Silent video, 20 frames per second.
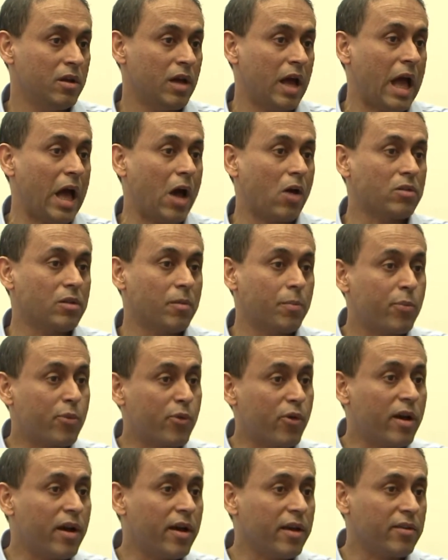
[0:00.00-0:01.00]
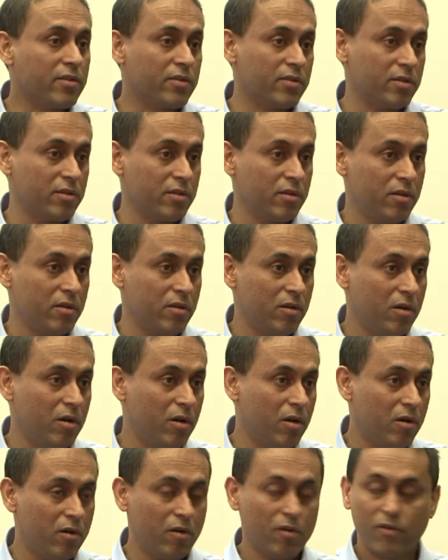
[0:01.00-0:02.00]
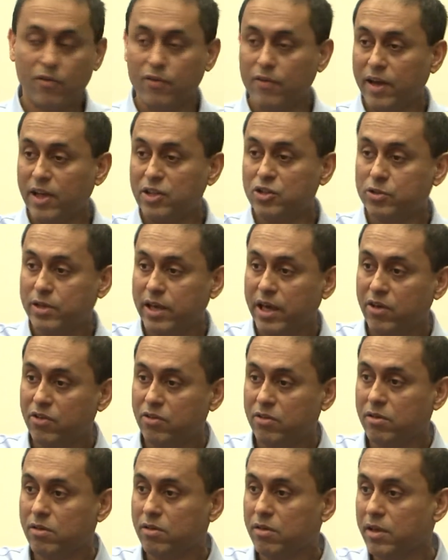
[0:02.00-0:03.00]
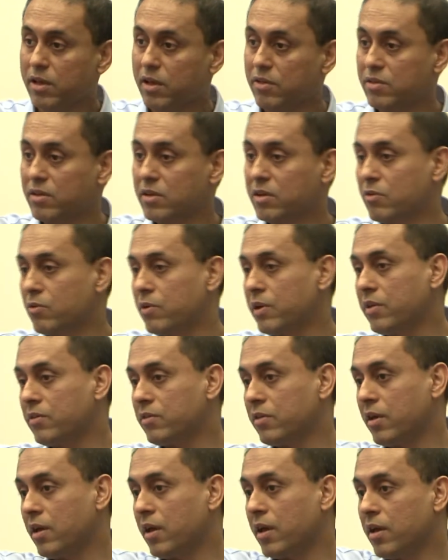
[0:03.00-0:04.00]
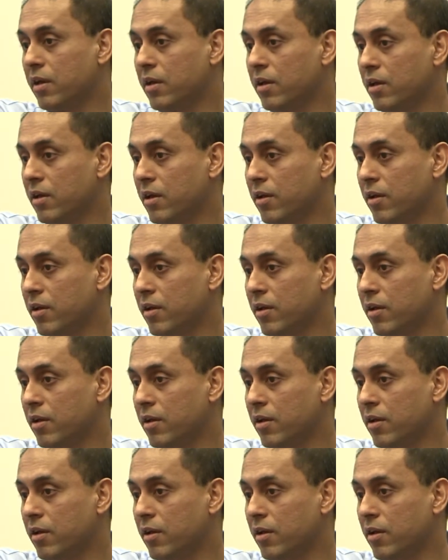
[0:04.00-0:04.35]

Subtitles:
how the price of education is increasing